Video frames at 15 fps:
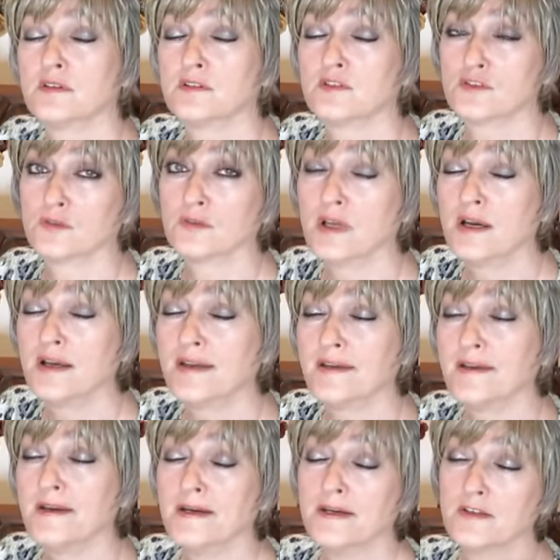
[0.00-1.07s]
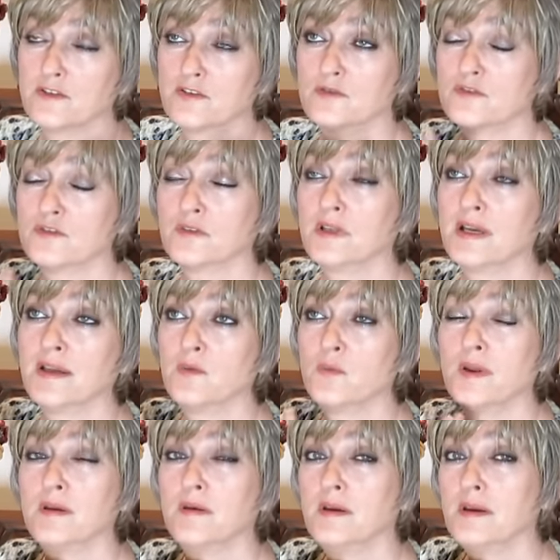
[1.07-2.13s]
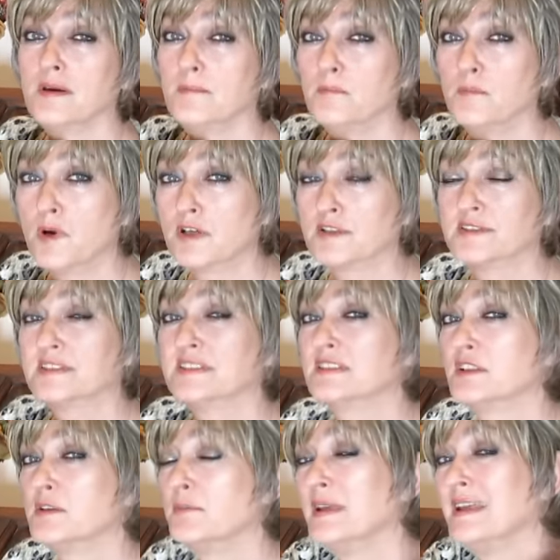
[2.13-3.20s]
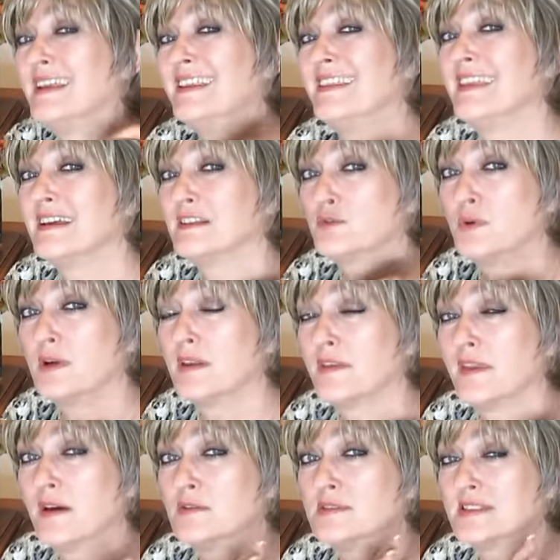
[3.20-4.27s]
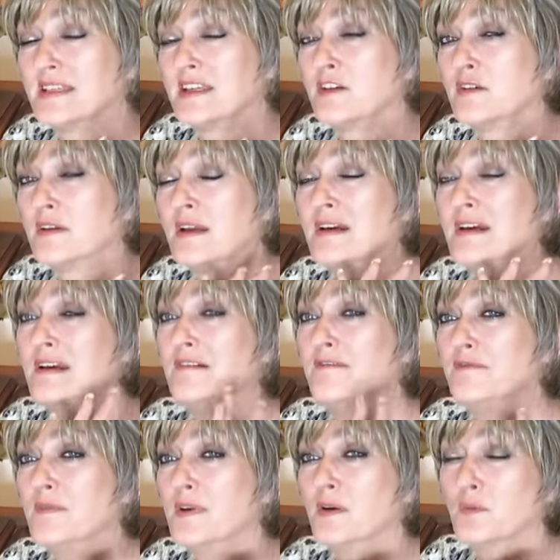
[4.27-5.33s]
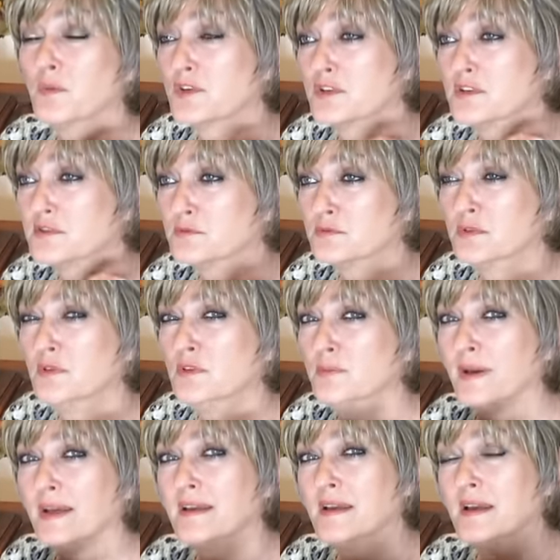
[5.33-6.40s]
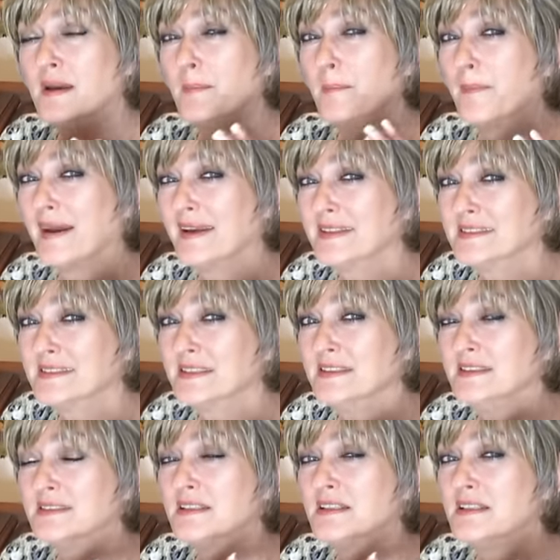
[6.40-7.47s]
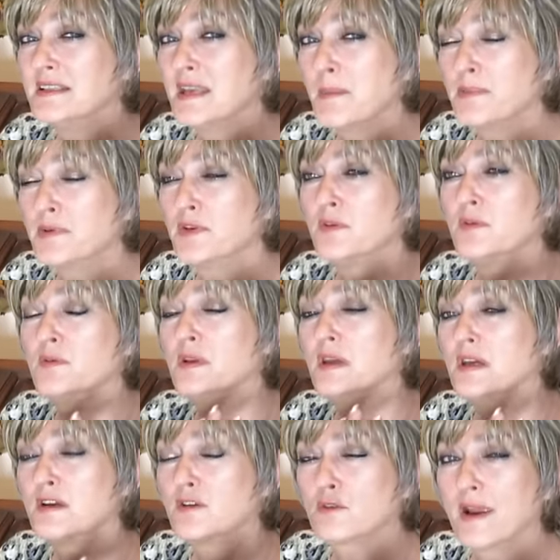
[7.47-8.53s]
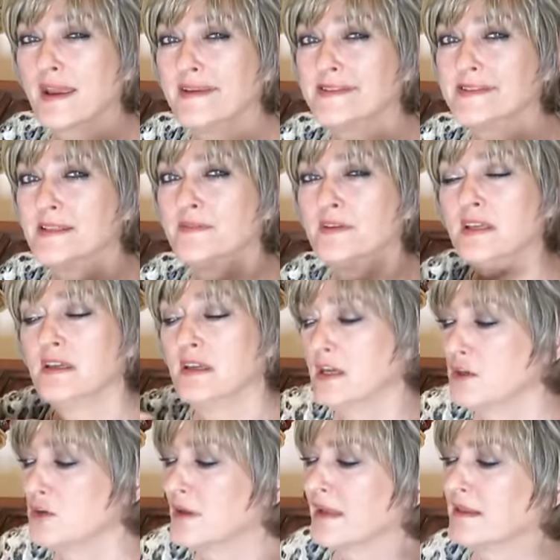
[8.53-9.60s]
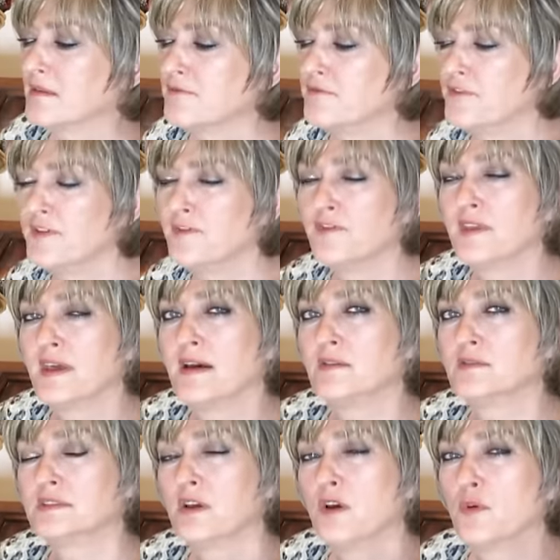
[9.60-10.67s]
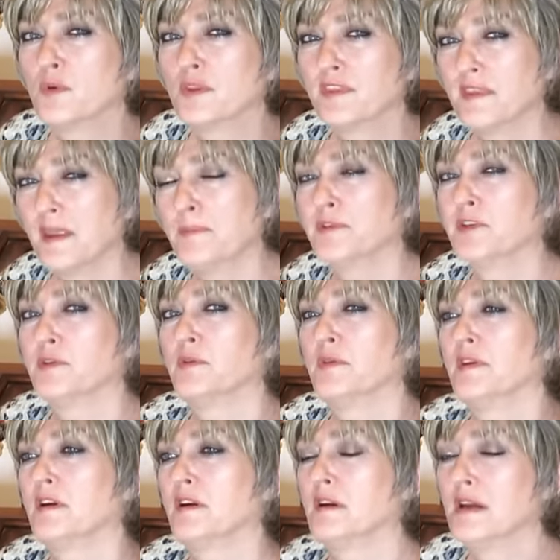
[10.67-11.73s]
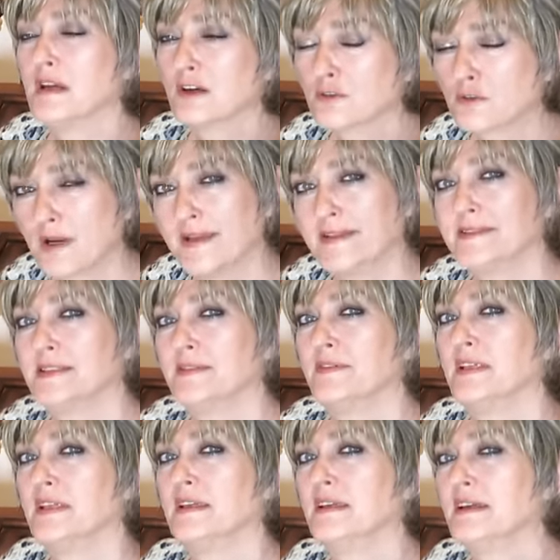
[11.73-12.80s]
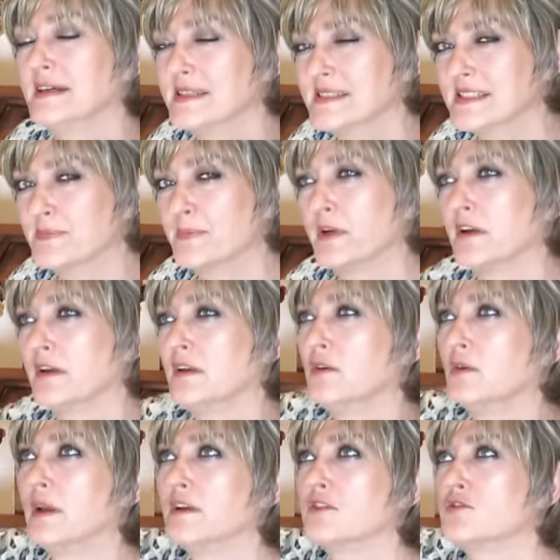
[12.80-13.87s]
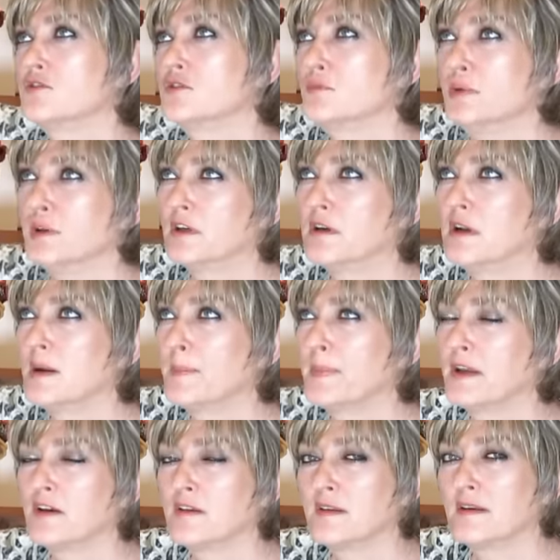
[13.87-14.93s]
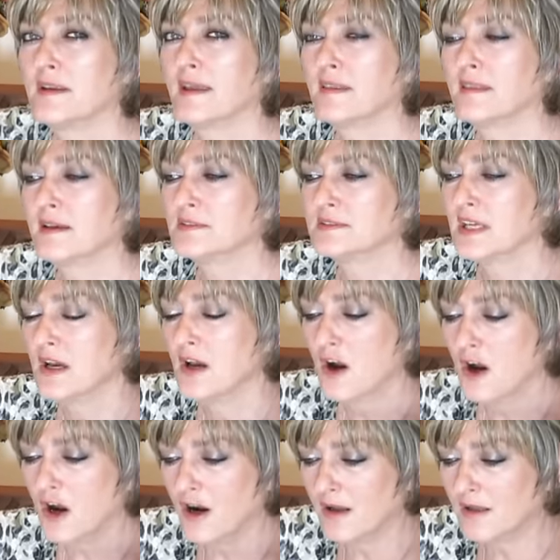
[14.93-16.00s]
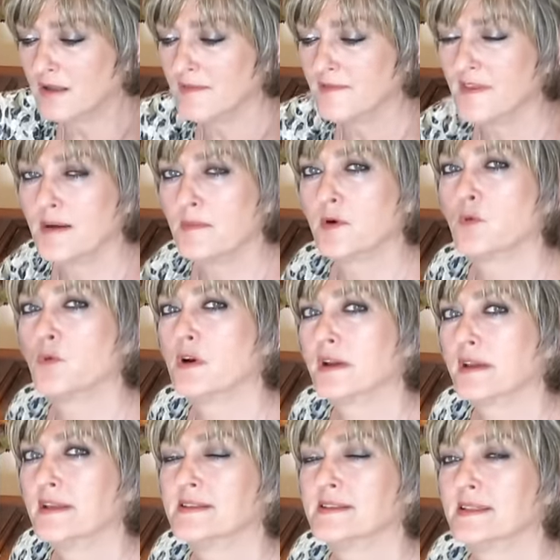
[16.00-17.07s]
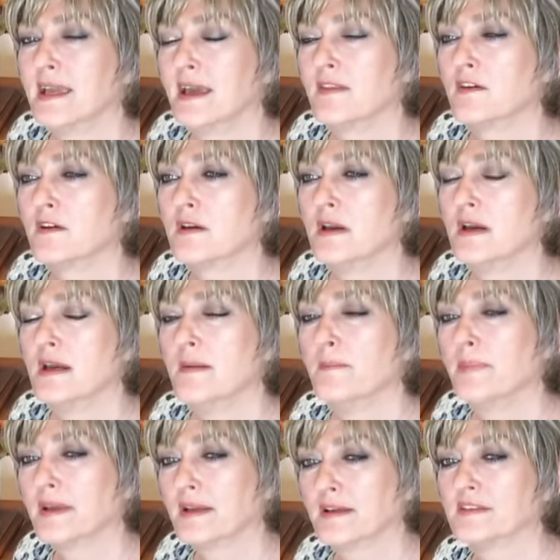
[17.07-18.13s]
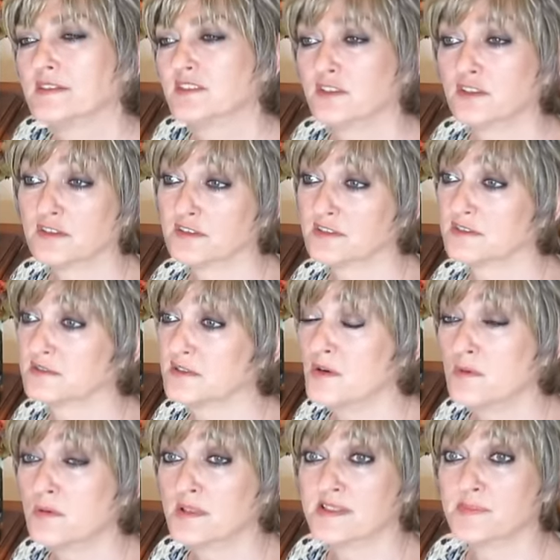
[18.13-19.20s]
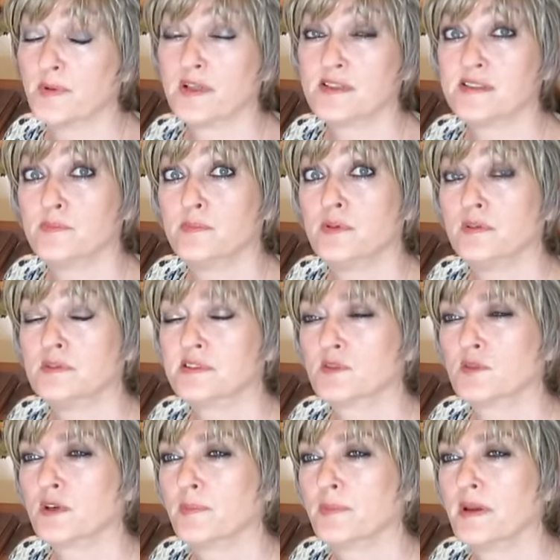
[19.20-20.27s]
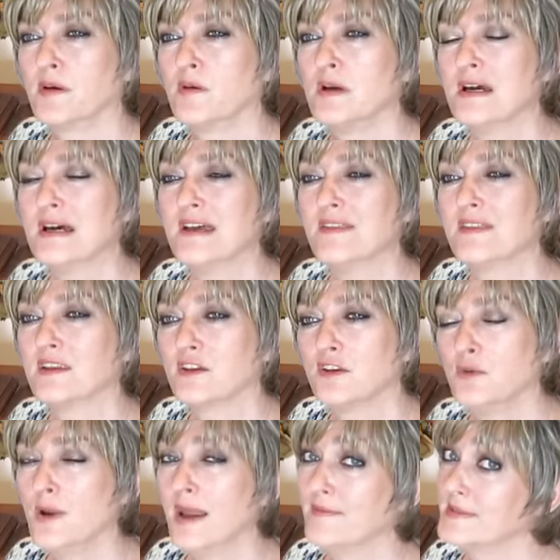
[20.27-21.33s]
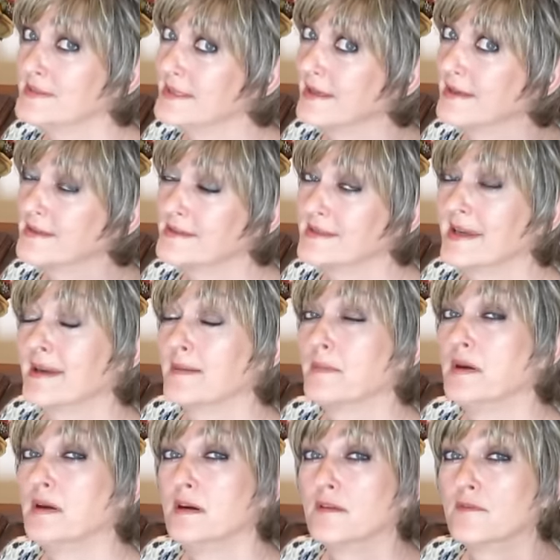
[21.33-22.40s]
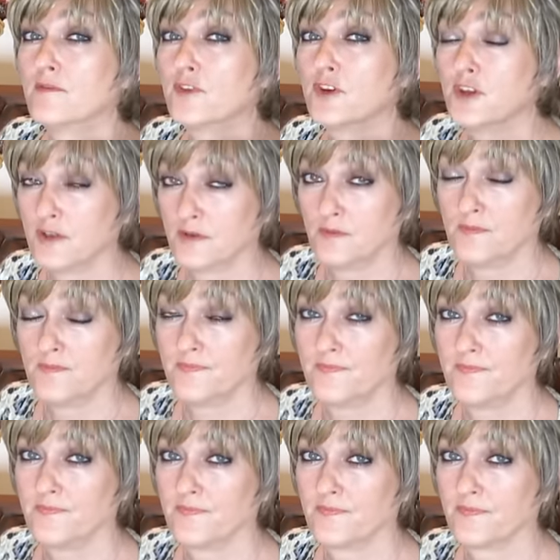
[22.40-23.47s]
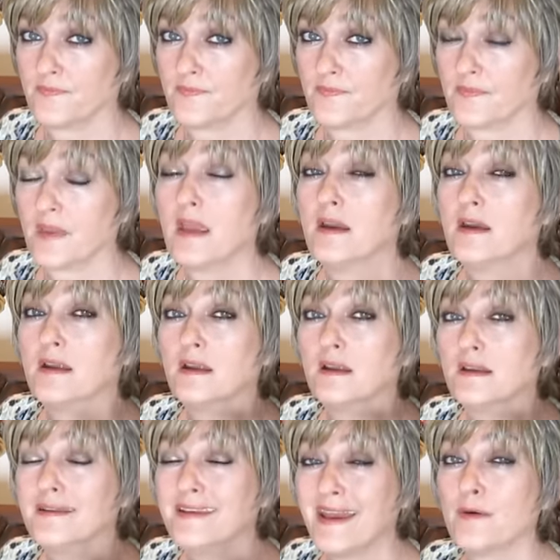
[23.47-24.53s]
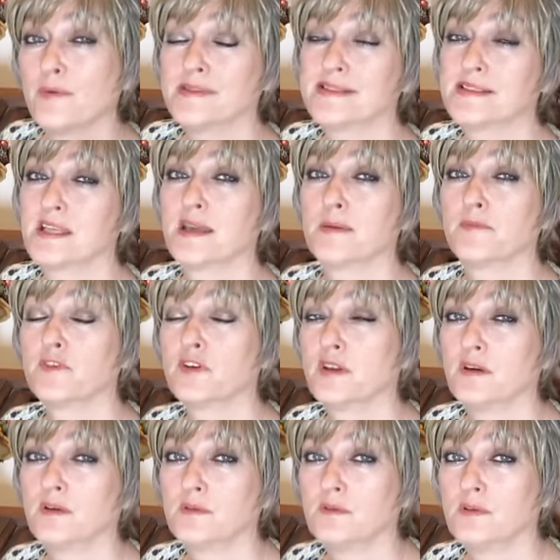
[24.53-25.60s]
June, July, when Mars is going to be in that 12th house area, which is ruled by Pisces, Neptune, creativity. You got the 5th house with Neptune there, creativity, spirit. You got Jupiter up here in the 9th house. All of them are working together, because you're so responsible, Scorpio, that you haven't taken time for you. Now it's time for you